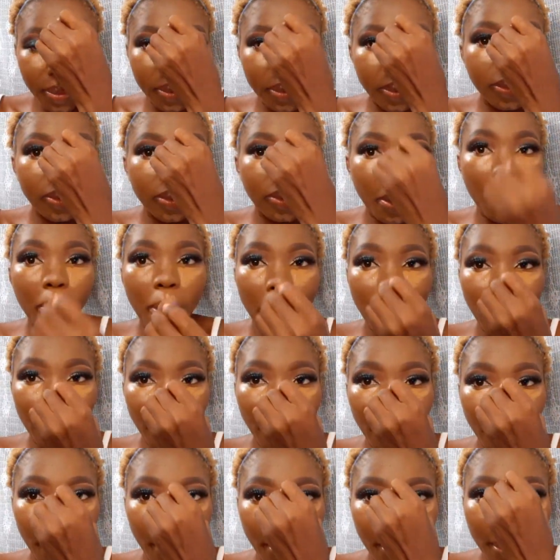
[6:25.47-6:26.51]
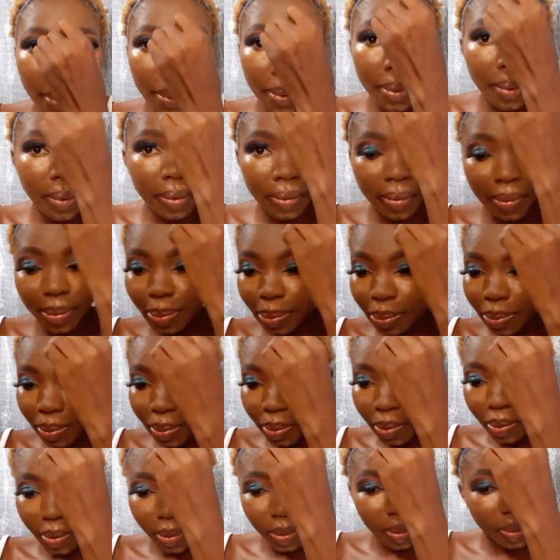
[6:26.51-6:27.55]
in, if you are still using that same
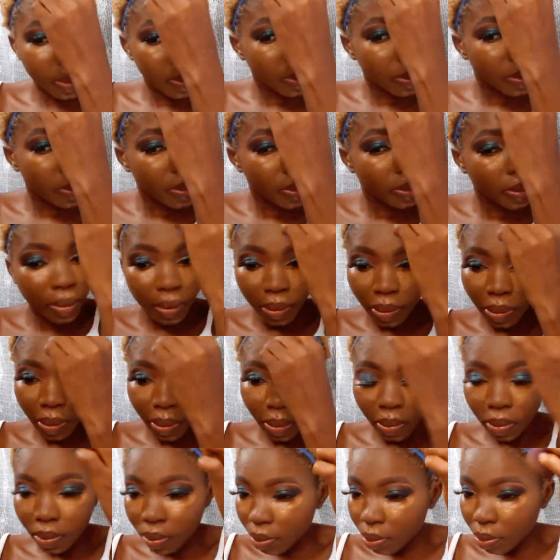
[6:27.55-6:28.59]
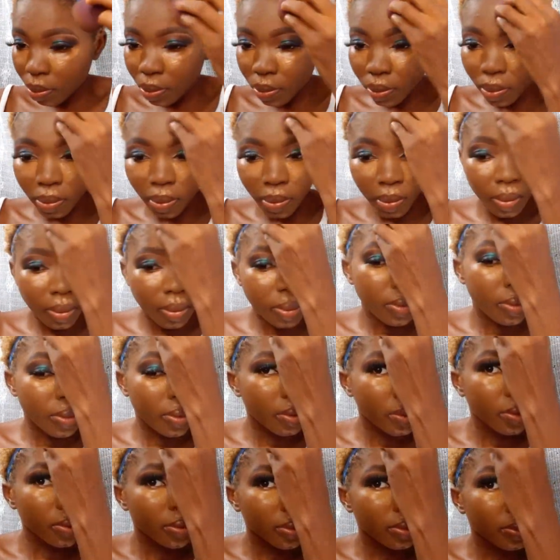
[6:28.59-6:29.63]
beauty blender you used to apply your foundation,
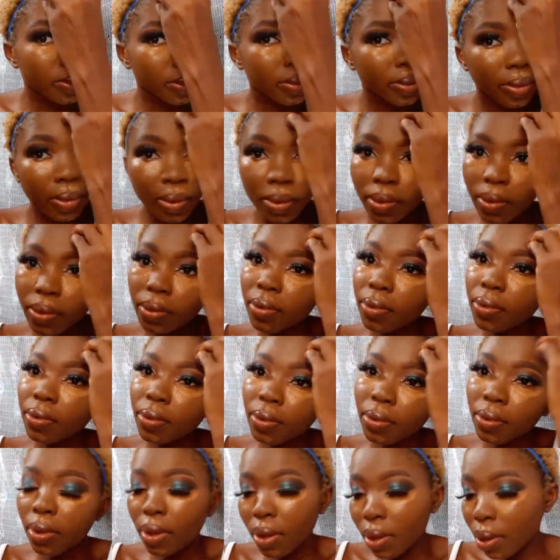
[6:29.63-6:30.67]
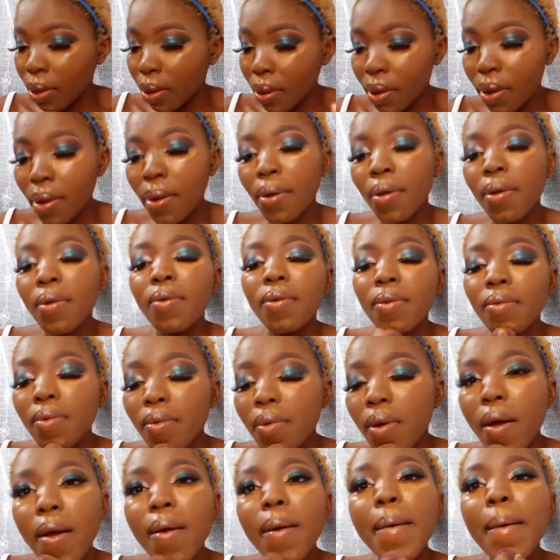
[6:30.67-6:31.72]
use the side that you use
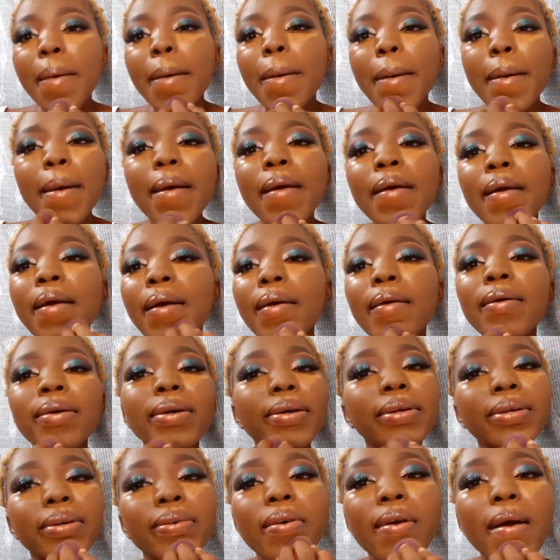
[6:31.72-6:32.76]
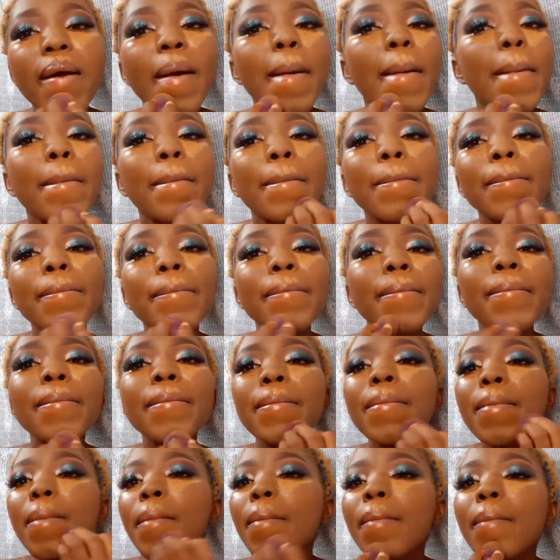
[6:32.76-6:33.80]
for your foundation.
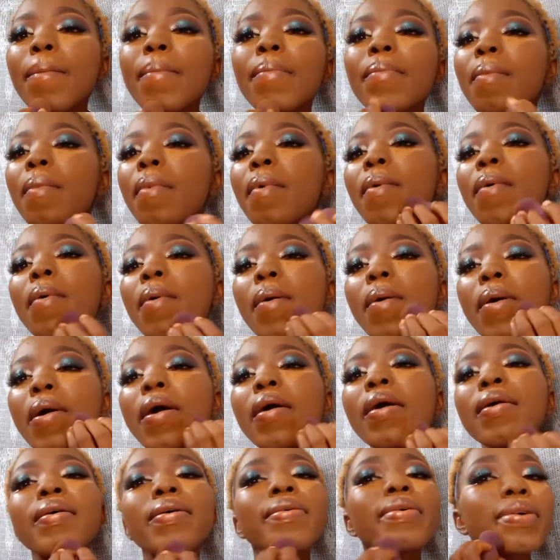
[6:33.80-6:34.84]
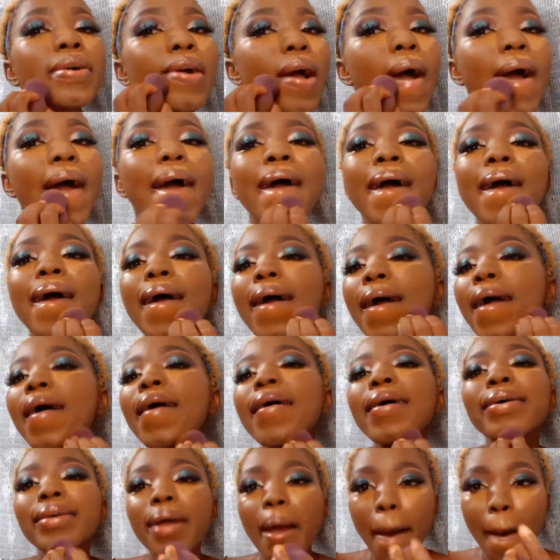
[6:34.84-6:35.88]
After blending it in, you use it
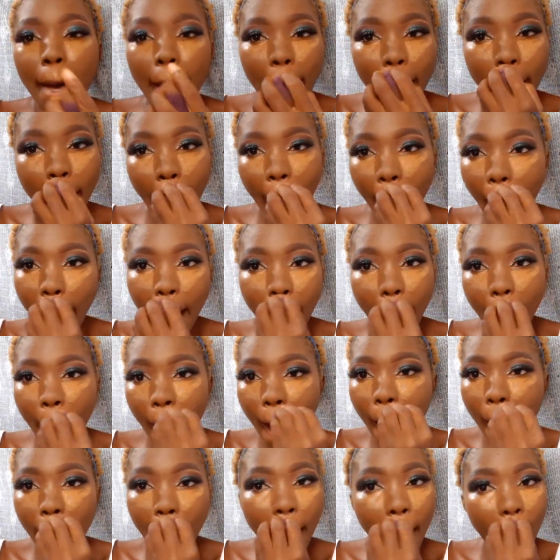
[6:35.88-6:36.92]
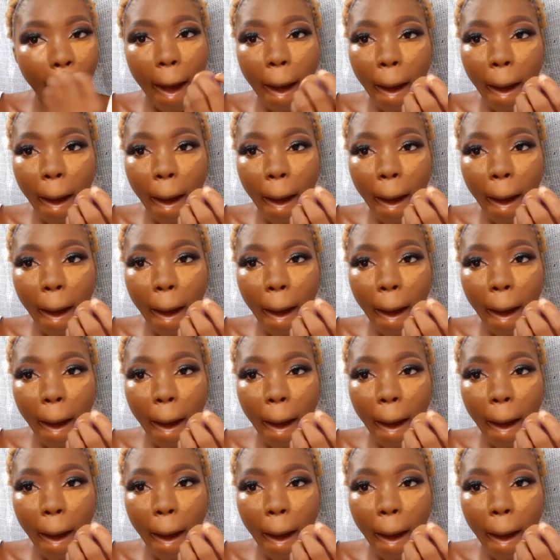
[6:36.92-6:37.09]
for the outer corner.